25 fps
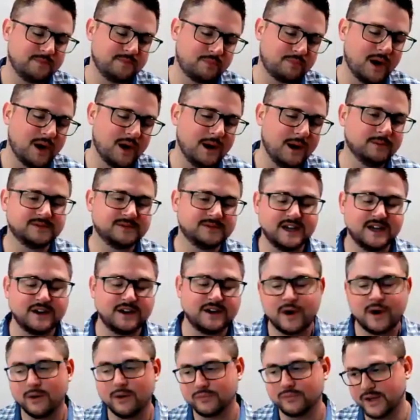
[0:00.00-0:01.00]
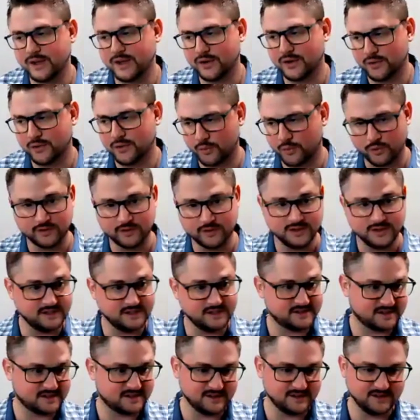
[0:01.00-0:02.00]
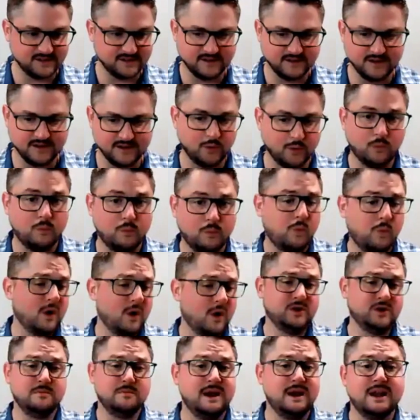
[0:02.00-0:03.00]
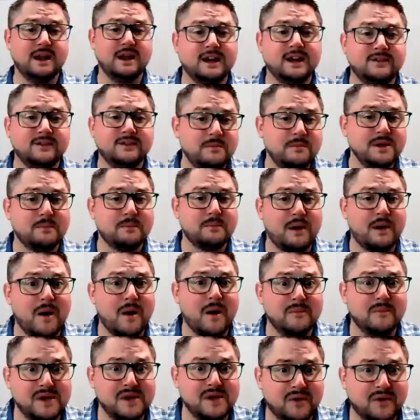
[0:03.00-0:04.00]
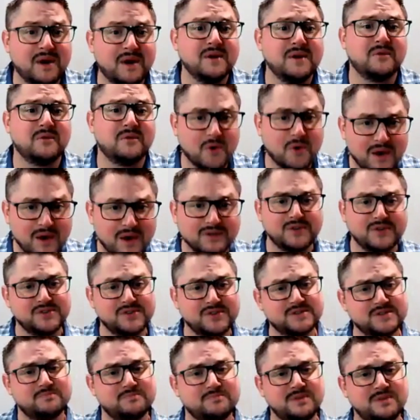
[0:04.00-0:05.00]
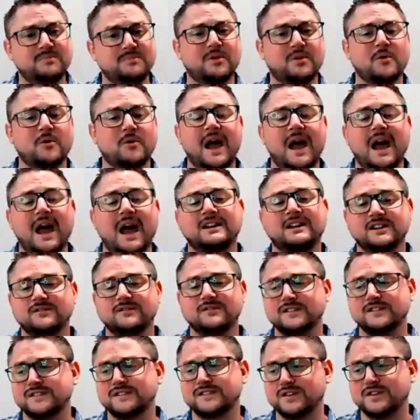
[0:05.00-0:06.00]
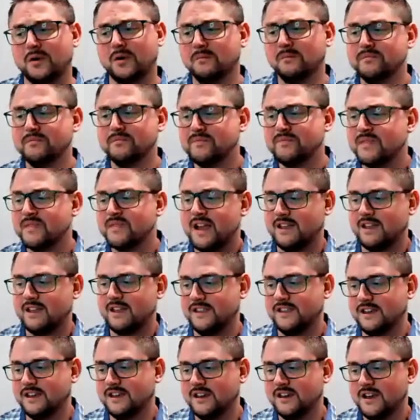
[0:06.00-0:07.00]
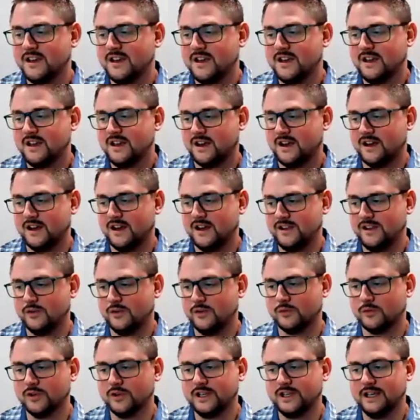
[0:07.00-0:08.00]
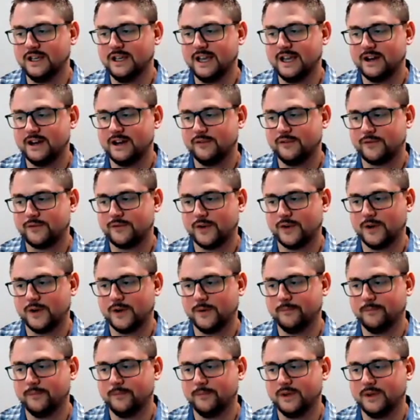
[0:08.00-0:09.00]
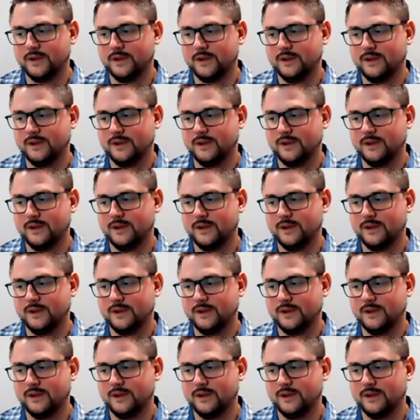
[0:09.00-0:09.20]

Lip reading: problems that are out there, or these, what you may not even be a problem yet, right? We'll go out there and just be proactive. And so I think, looking at it from